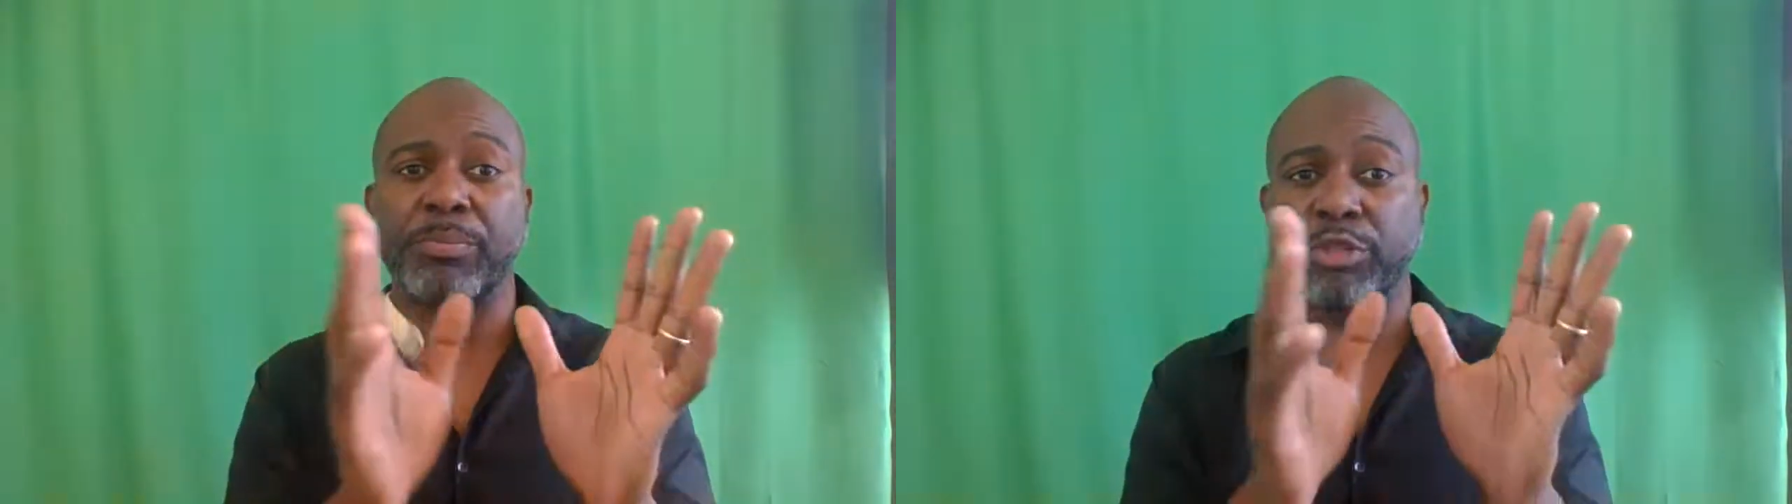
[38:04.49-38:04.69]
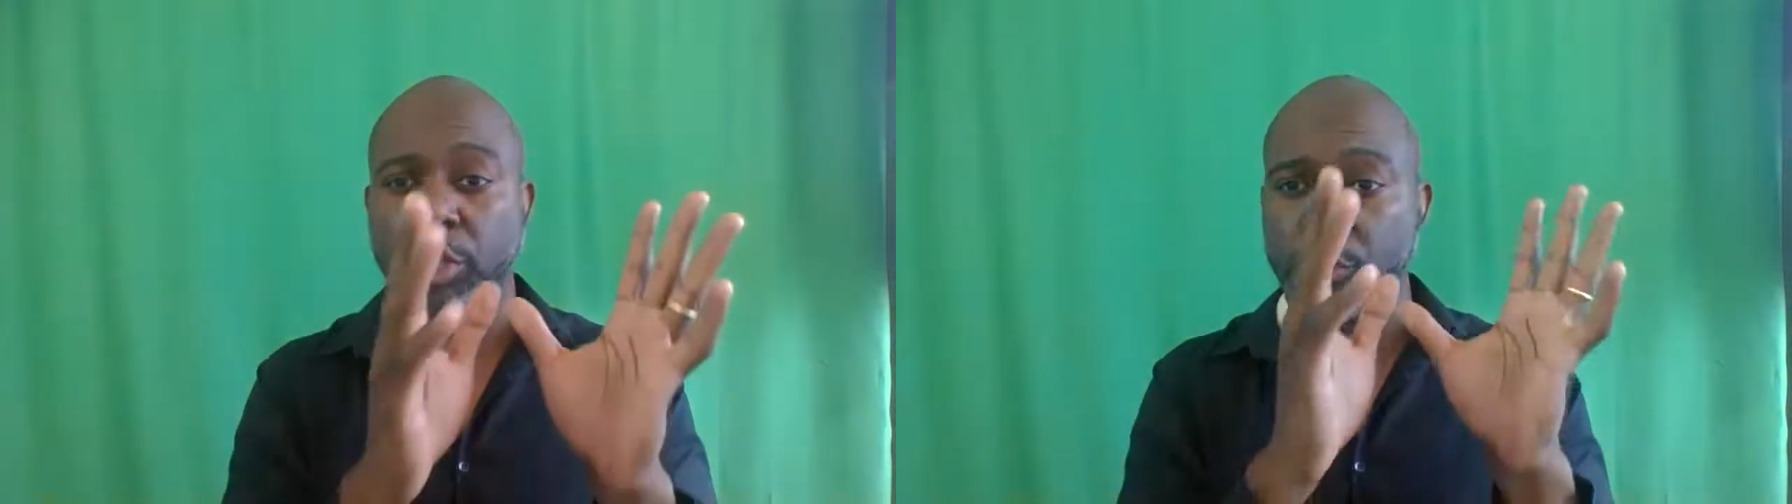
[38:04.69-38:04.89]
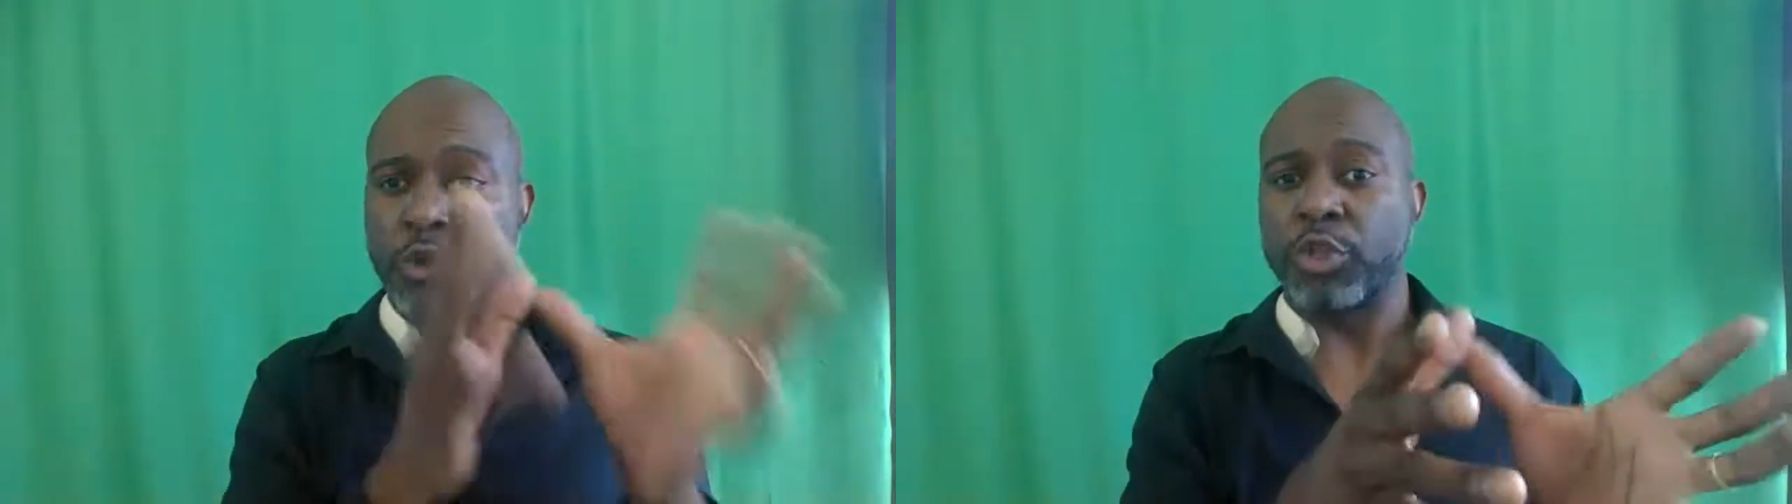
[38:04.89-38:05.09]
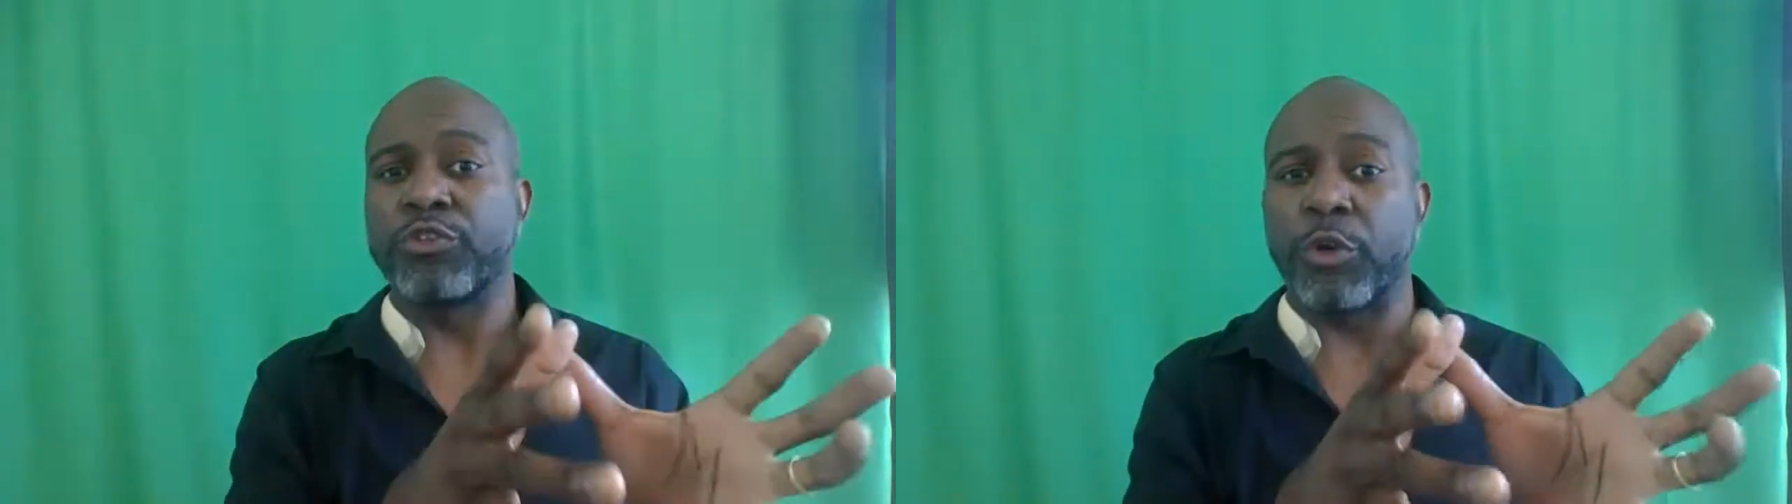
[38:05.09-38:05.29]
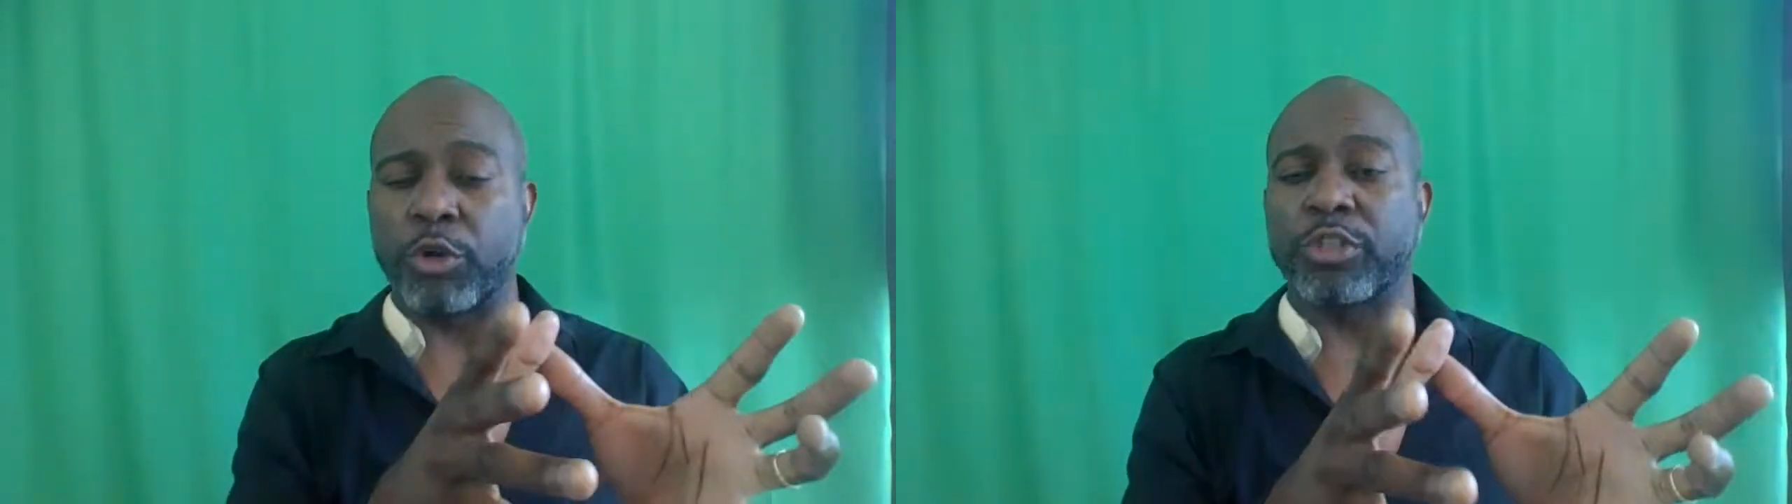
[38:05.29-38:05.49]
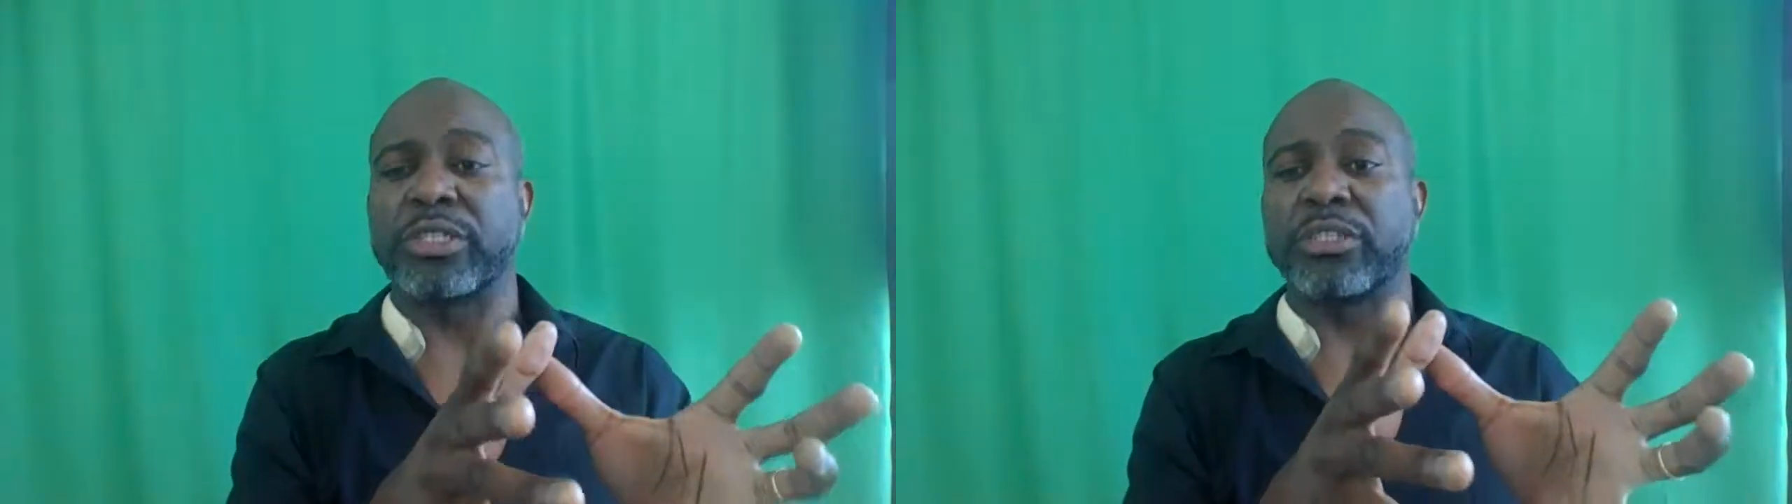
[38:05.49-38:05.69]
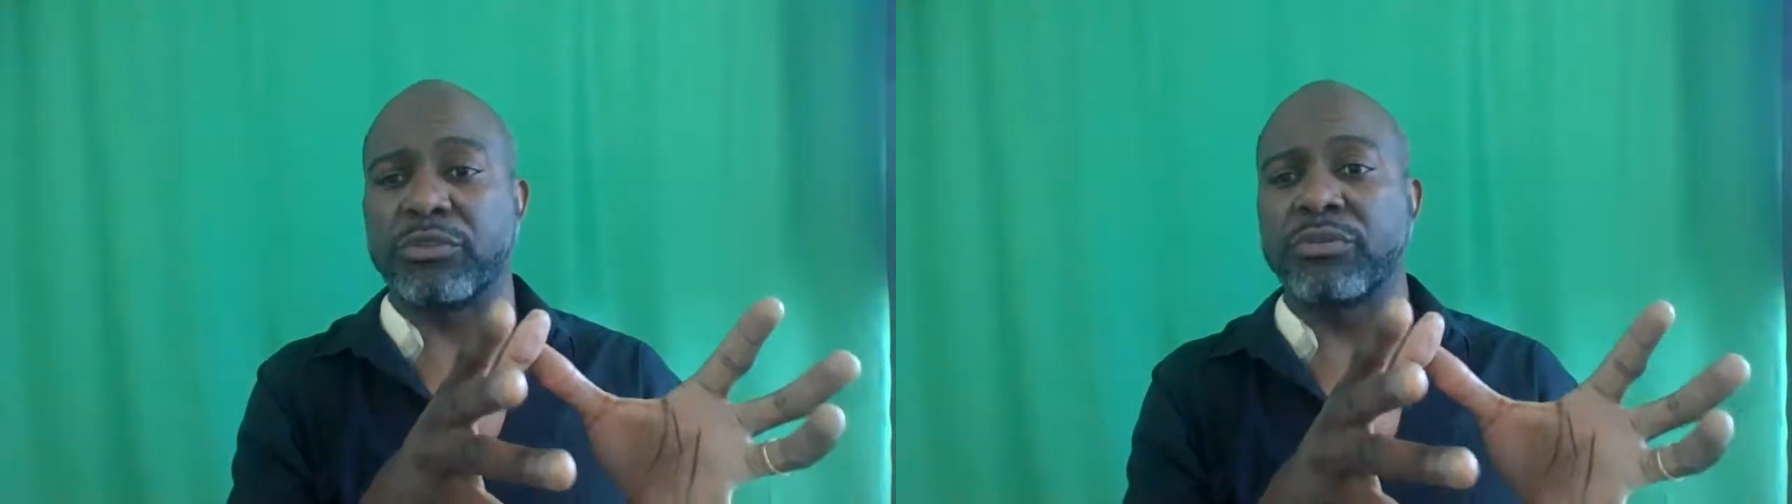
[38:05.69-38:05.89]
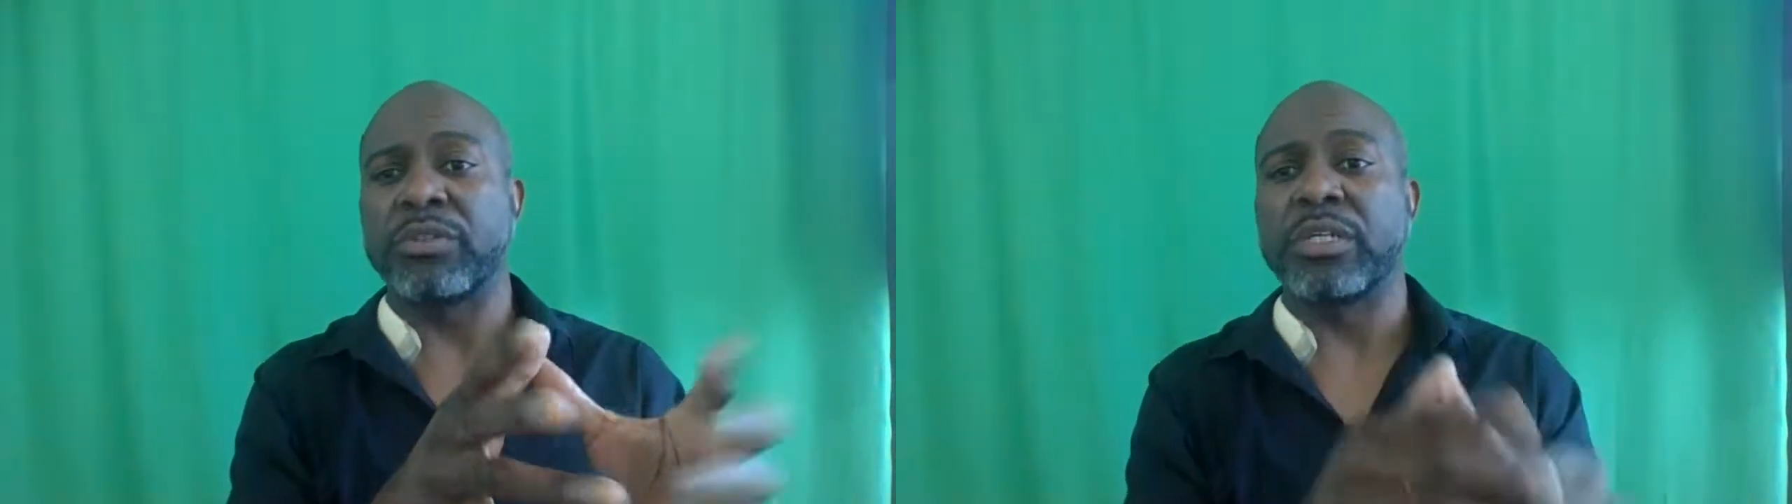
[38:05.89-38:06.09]
put a huge focus
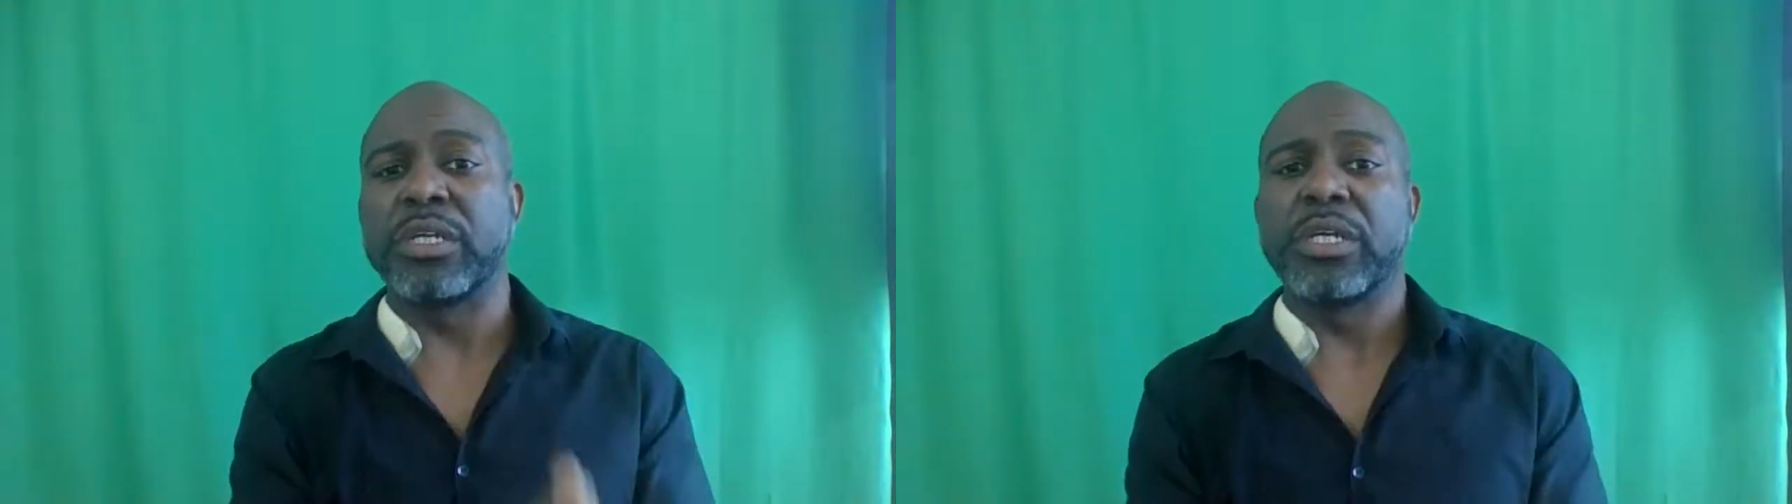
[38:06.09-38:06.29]
into